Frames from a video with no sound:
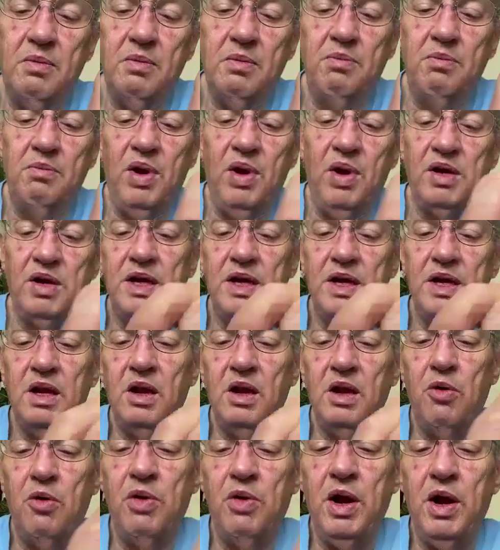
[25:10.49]
bucktail
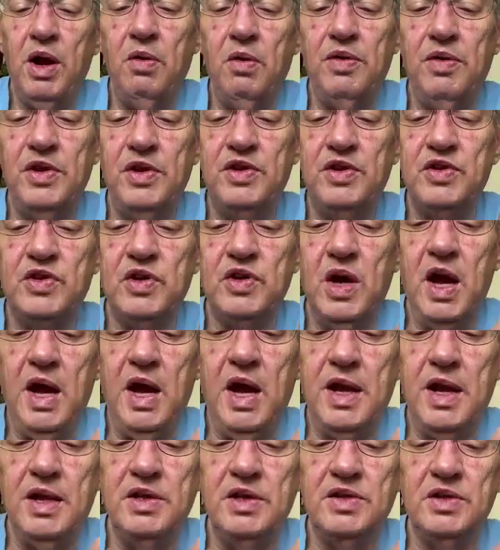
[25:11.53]
around the
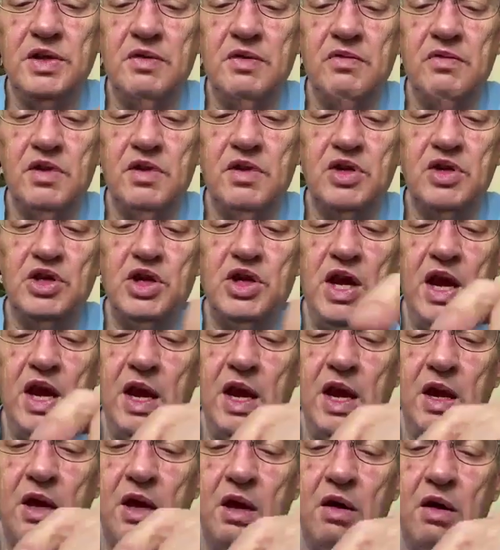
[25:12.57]
sides of the
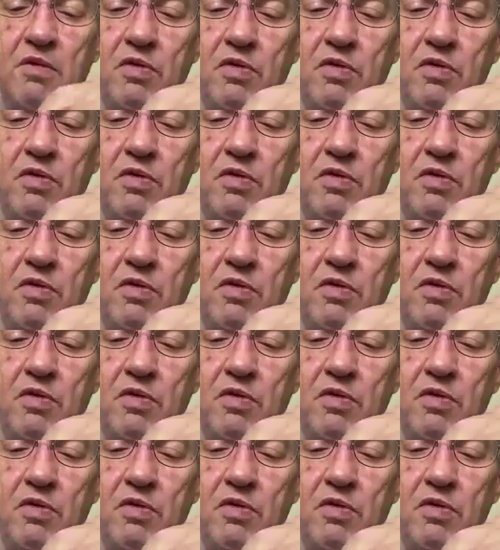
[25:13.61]
shank